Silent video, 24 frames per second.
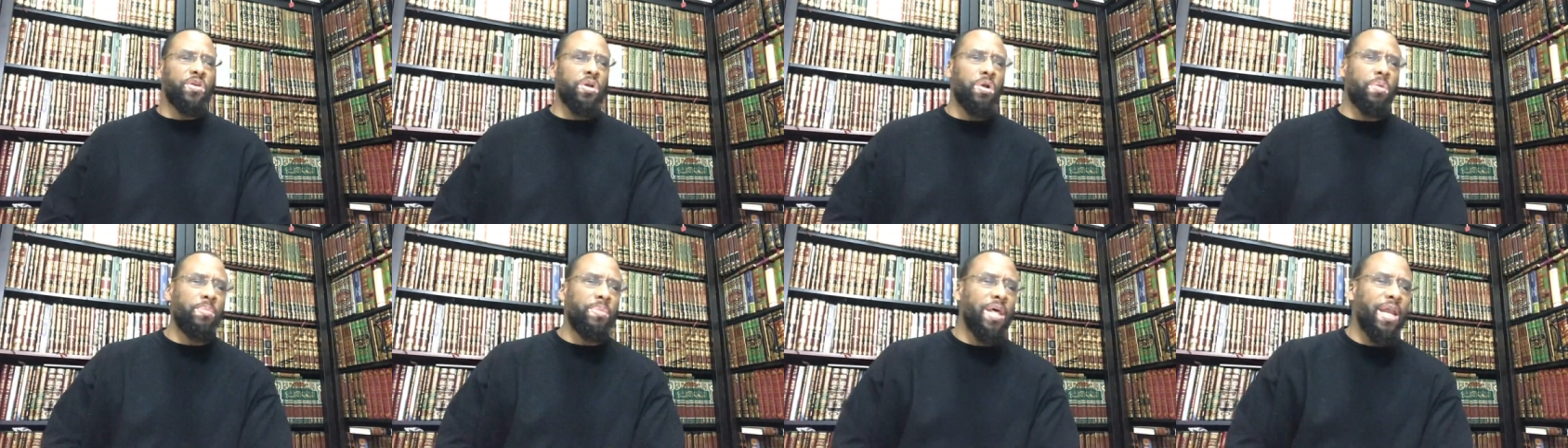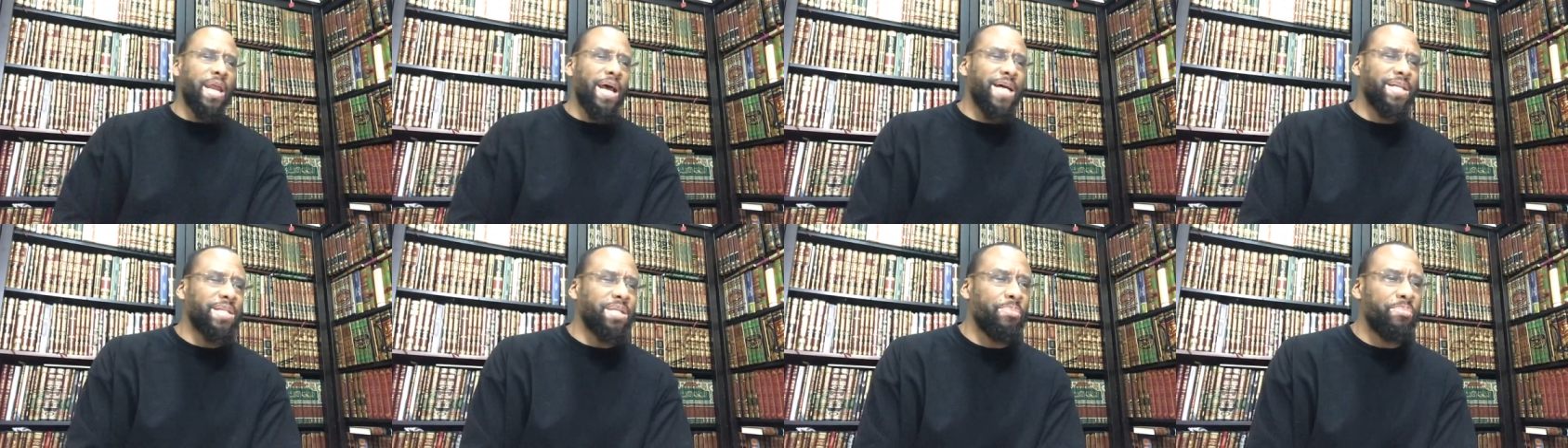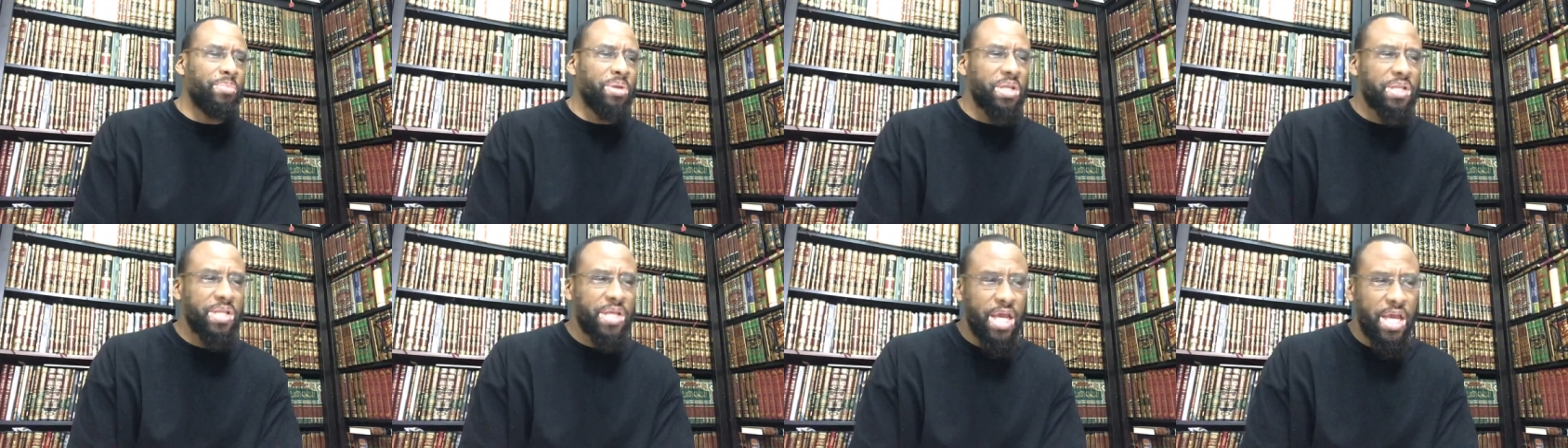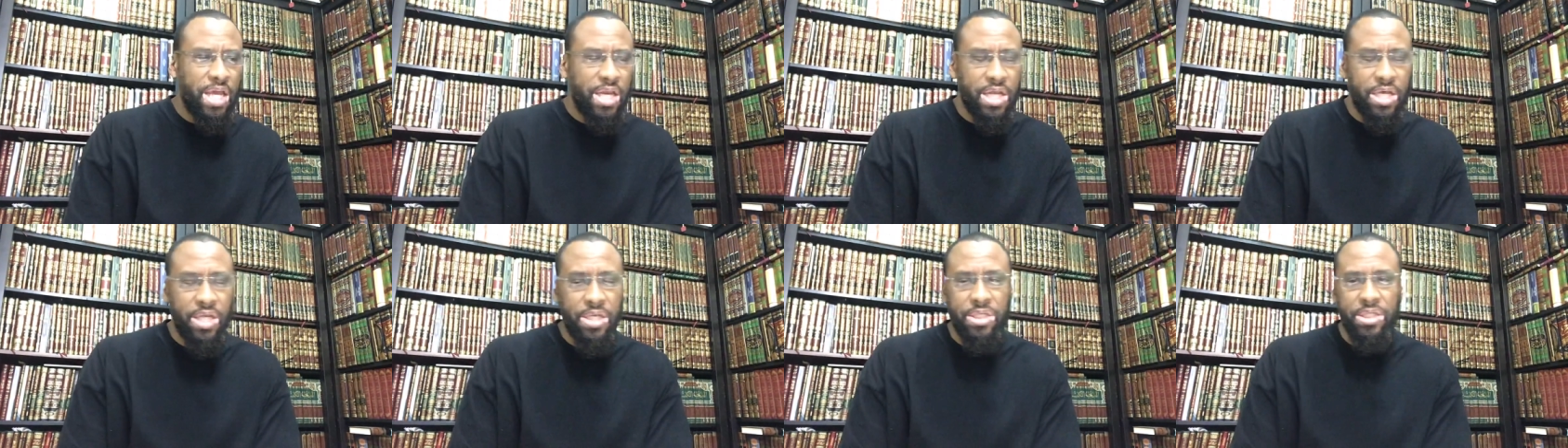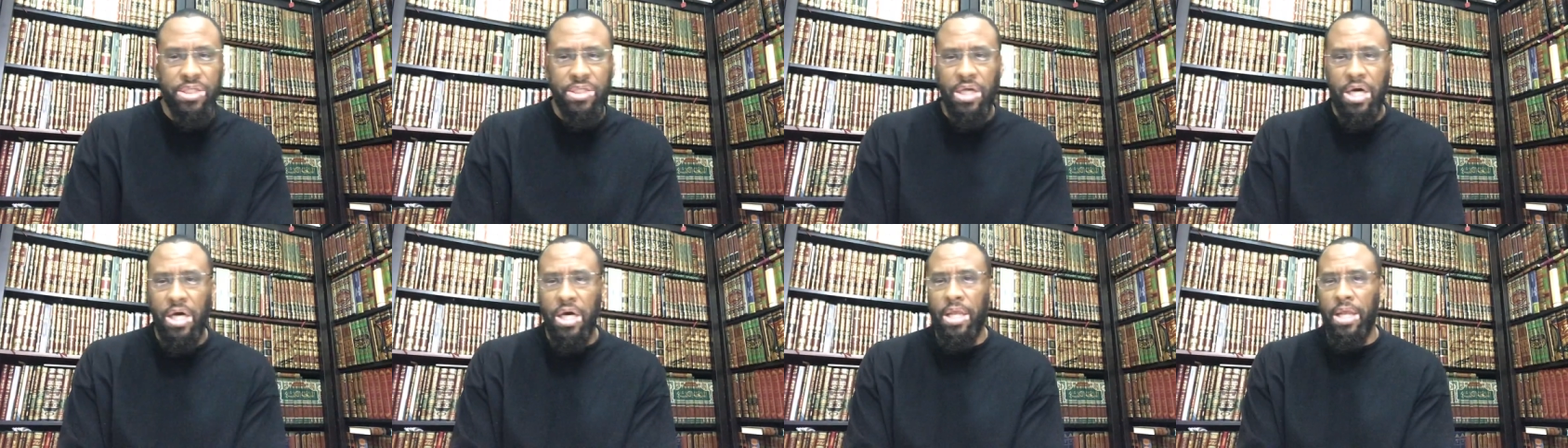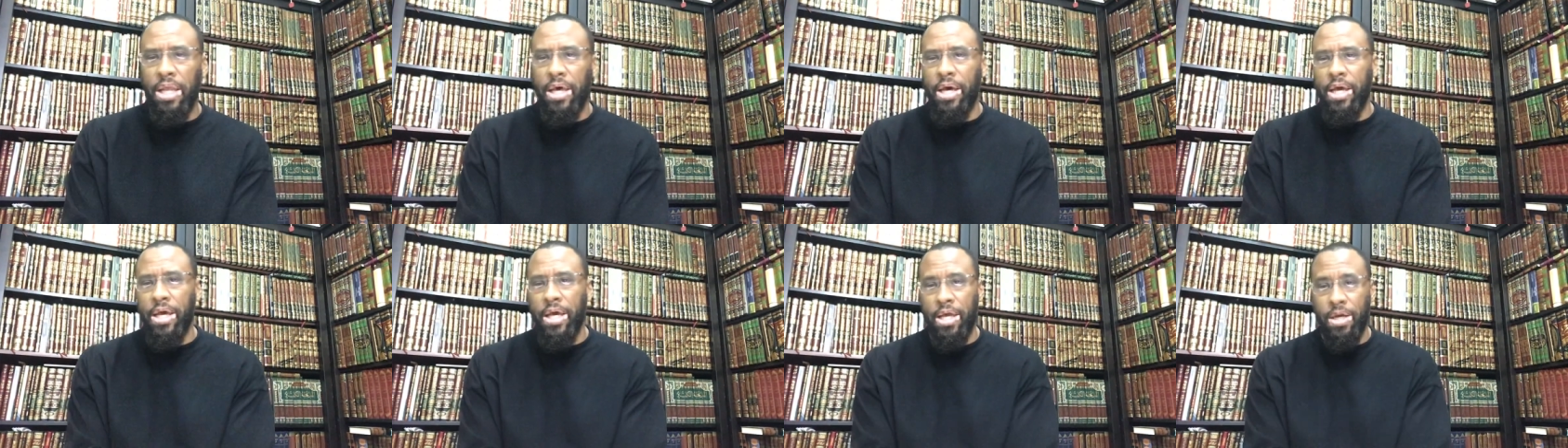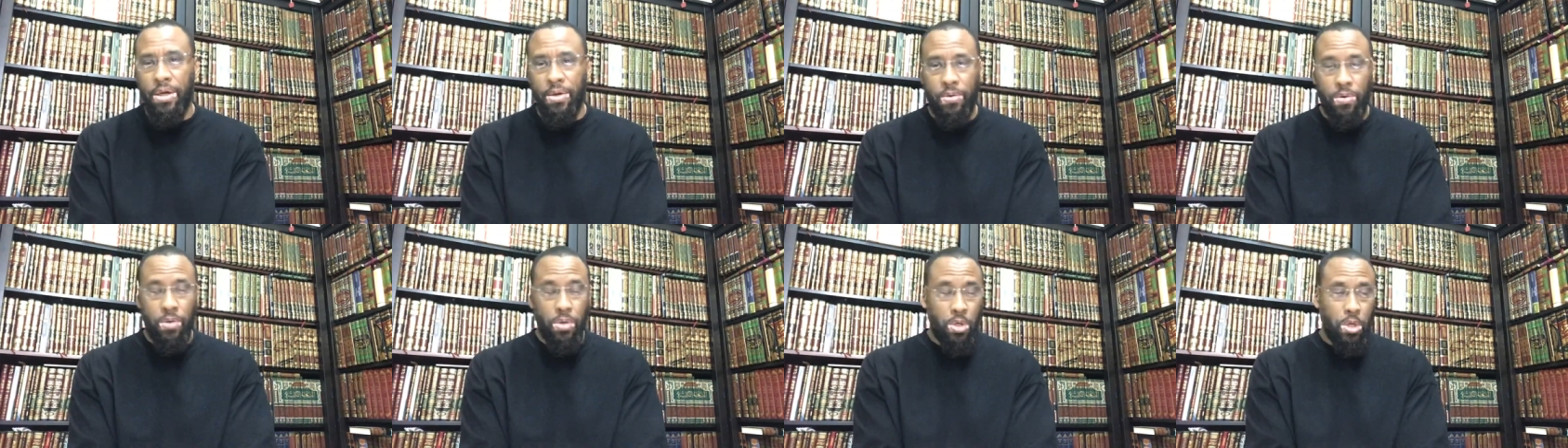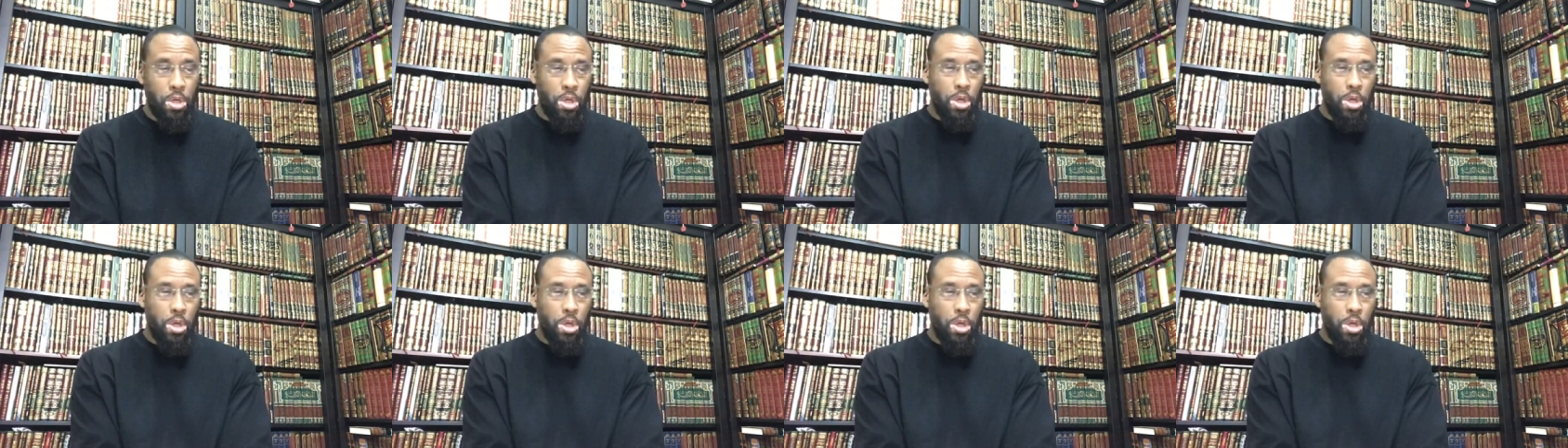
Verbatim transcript: term that hasn't been tainted. Jazakallah khairan.